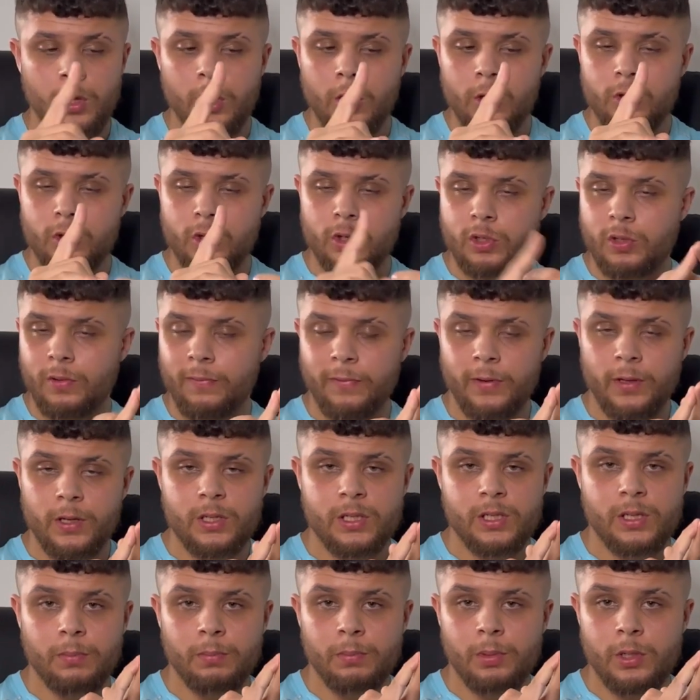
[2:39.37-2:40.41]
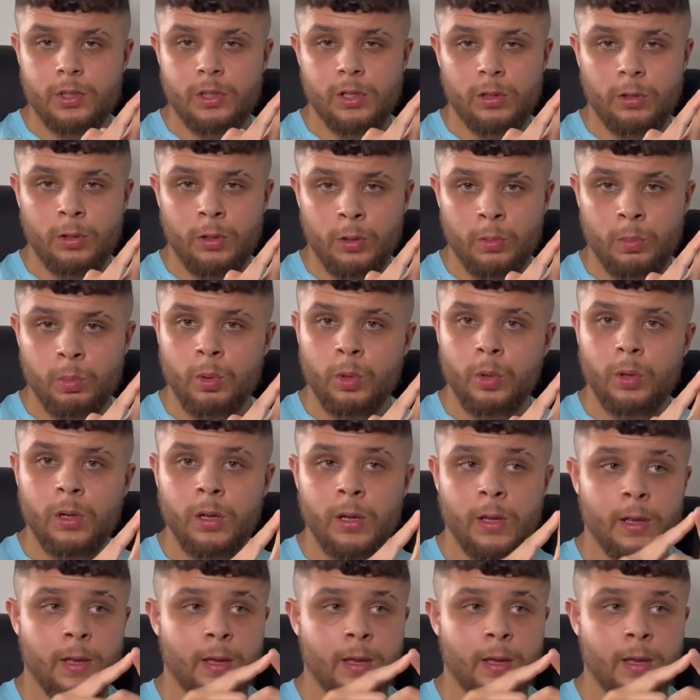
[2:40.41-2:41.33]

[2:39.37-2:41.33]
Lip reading: So something as simple as a logbook.